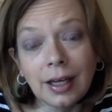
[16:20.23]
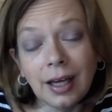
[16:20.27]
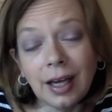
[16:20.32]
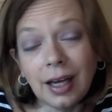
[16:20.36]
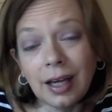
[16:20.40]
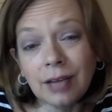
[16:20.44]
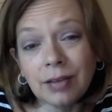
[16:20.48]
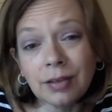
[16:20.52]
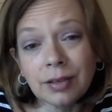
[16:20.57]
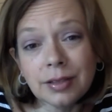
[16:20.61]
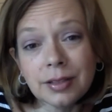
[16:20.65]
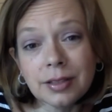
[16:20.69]
I
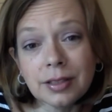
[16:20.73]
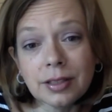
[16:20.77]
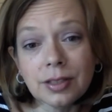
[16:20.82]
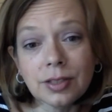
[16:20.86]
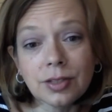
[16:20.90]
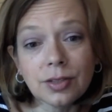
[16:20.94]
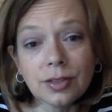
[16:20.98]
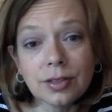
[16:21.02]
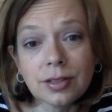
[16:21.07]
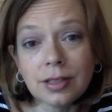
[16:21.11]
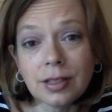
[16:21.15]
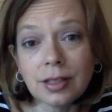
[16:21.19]
only stitch
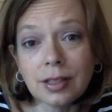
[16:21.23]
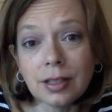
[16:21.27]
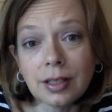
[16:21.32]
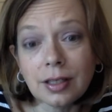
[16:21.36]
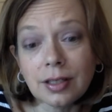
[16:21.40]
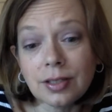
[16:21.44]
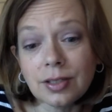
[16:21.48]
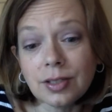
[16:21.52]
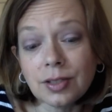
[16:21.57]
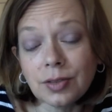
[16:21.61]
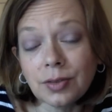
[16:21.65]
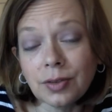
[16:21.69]
on
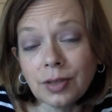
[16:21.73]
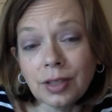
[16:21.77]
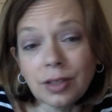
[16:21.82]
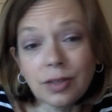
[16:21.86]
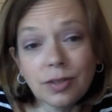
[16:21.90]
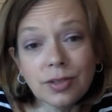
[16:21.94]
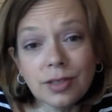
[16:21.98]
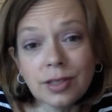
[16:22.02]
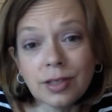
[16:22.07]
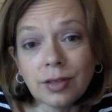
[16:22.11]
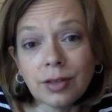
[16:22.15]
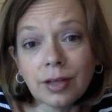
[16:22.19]
Sundays, so I
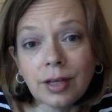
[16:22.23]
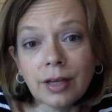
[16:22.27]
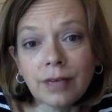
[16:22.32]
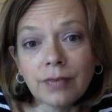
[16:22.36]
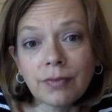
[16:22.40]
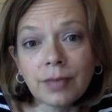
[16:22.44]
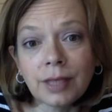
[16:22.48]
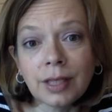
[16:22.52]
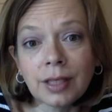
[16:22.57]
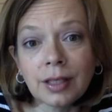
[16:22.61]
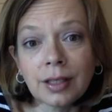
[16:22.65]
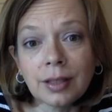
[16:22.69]
usually don't have
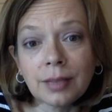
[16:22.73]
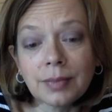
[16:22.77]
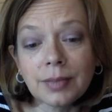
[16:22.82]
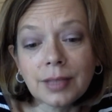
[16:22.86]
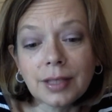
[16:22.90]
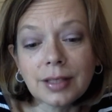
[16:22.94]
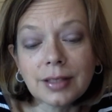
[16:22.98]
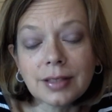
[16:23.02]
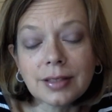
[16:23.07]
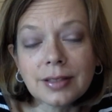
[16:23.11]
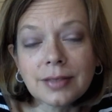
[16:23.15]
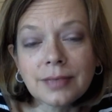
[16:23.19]
many
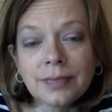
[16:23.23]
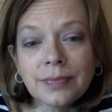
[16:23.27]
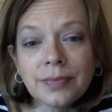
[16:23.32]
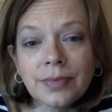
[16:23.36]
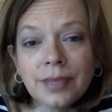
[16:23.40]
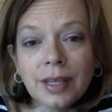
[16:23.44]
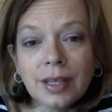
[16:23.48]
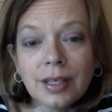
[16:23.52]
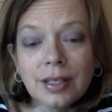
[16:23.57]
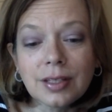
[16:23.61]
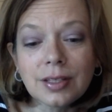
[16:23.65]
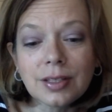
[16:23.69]
updates.
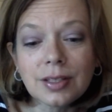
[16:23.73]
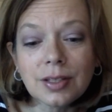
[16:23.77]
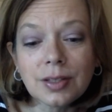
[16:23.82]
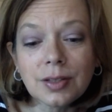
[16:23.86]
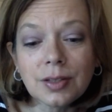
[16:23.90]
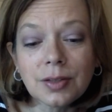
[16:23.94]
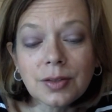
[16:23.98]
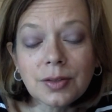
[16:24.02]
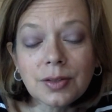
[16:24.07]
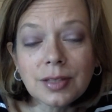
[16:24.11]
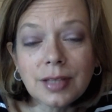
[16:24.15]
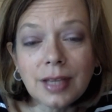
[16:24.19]

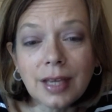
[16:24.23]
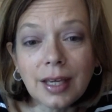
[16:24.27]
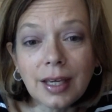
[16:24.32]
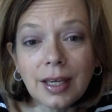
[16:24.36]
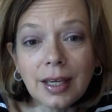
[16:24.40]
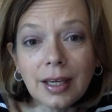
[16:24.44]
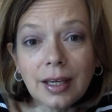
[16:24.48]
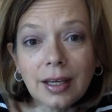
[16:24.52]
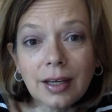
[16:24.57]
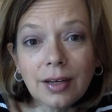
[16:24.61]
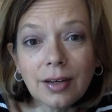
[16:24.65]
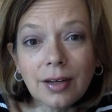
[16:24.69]
So take
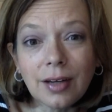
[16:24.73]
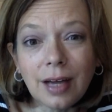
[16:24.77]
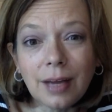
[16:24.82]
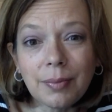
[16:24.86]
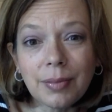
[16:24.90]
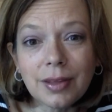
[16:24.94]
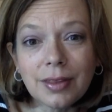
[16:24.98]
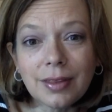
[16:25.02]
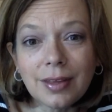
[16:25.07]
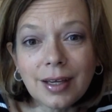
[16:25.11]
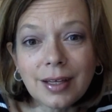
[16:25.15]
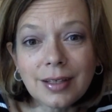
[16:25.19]
care,
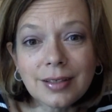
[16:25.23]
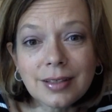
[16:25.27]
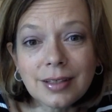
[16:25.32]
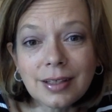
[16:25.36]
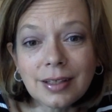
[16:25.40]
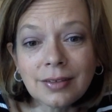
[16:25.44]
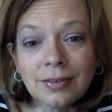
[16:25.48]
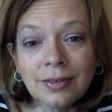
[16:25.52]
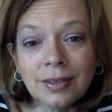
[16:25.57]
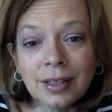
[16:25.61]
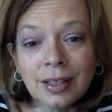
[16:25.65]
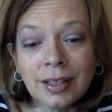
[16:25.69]
happy
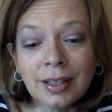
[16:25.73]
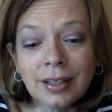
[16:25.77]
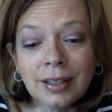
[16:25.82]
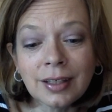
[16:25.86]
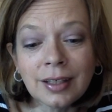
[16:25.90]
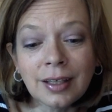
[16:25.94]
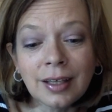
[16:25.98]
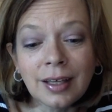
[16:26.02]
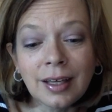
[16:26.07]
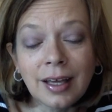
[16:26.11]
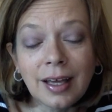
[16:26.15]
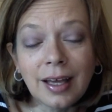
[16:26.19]
Thanksgiving,
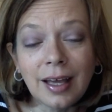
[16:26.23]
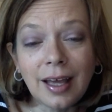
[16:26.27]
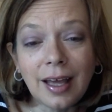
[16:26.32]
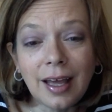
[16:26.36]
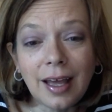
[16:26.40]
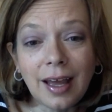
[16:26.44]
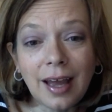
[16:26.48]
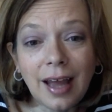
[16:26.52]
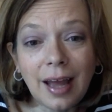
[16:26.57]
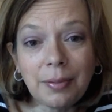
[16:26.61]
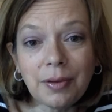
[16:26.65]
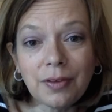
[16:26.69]
and
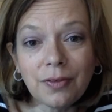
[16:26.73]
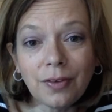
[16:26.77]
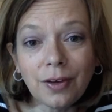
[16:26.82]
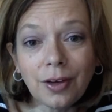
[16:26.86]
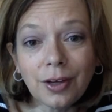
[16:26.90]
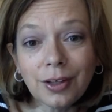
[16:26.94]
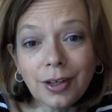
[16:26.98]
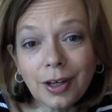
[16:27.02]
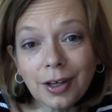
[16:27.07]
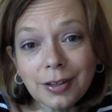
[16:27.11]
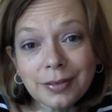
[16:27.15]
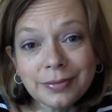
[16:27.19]
happy fall,
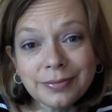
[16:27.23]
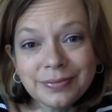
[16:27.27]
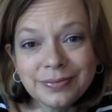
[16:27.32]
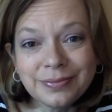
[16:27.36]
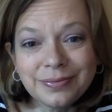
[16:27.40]
y'all.